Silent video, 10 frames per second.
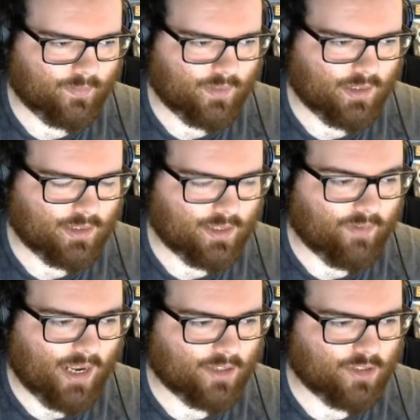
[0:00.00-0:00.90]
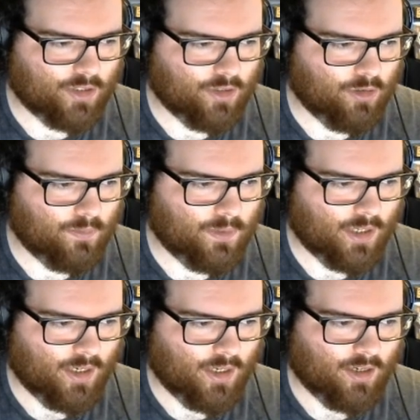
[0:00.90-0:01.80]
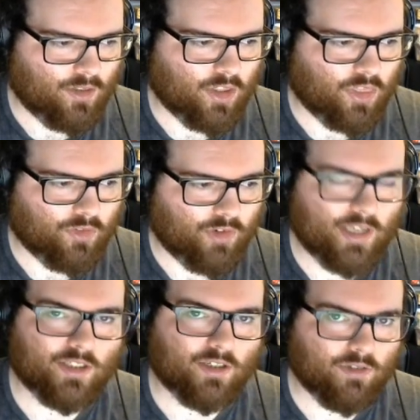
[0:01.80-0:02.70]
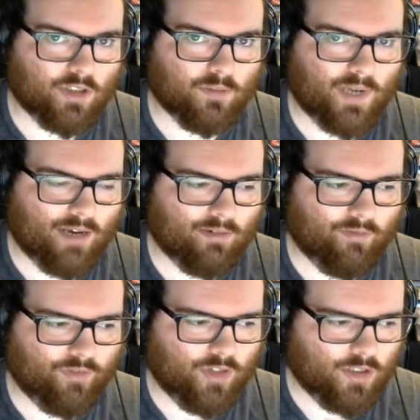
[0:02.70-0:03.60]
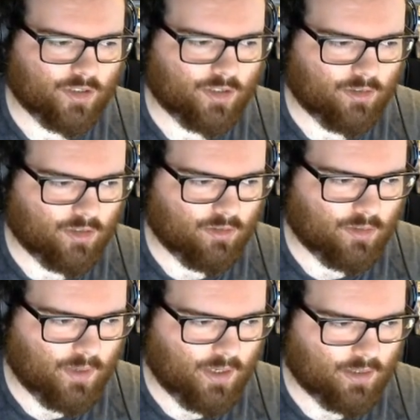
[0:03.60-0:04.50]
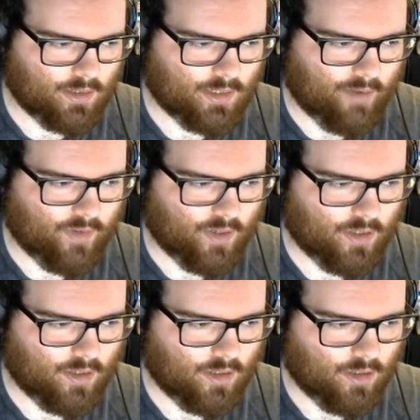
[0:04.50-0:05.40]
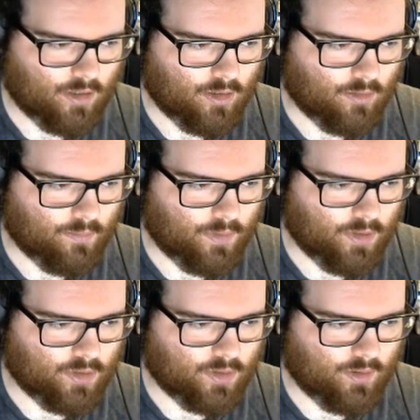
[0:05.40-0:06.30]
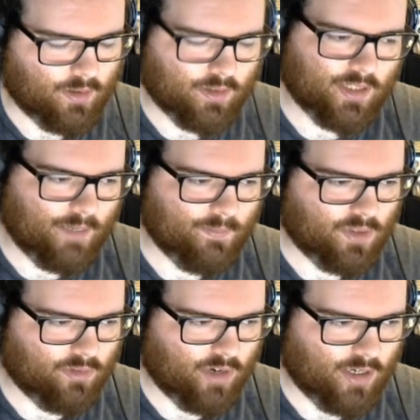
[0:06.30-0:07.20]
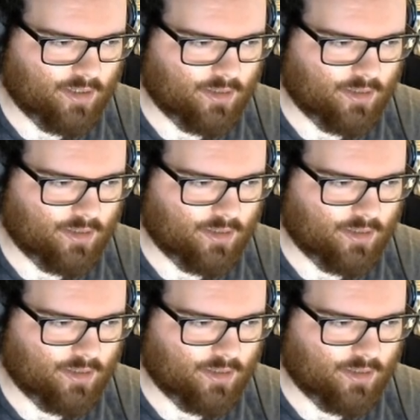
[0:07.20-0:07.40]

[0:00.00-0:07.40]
7x cubed, the 3 is going to come down in front, so it's going to be 7 plus, well, times 3,